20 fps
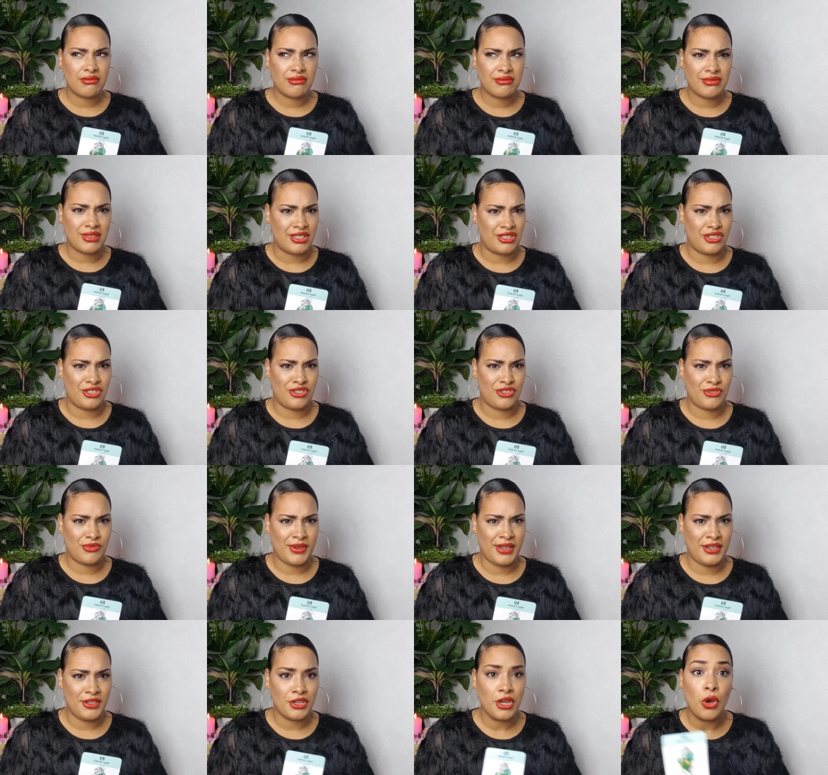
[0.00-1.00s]
this is
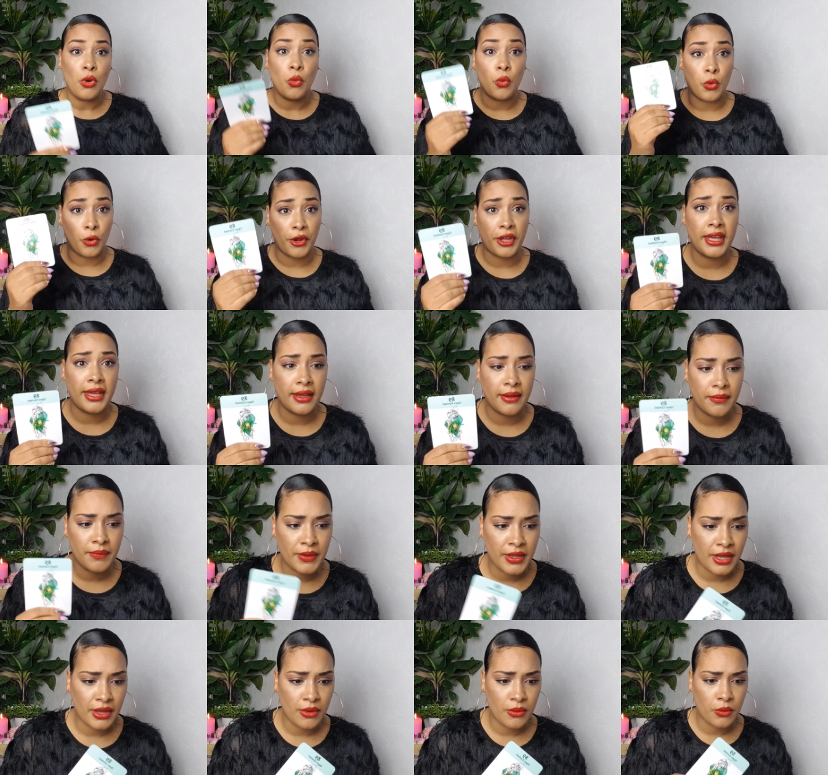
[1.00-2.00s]
strange.
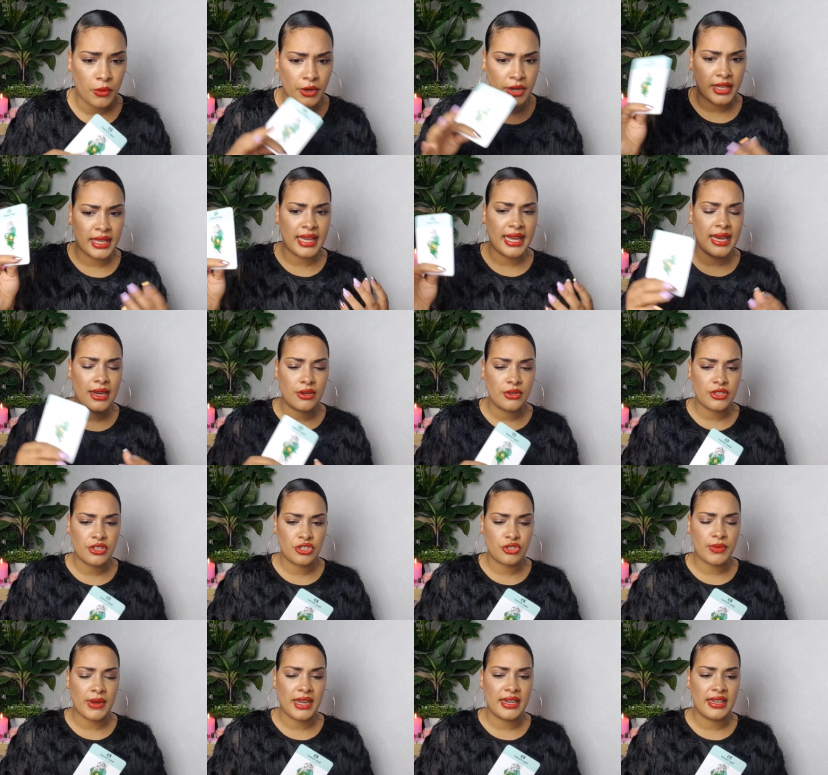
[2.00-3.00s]
Working, uh, working out,
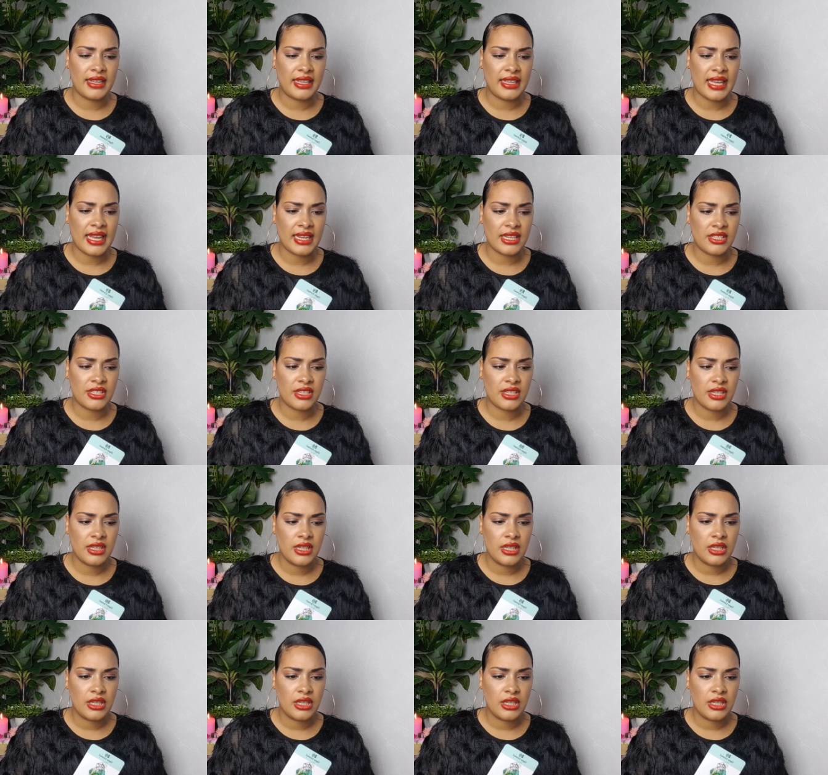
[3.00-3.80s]
trying to get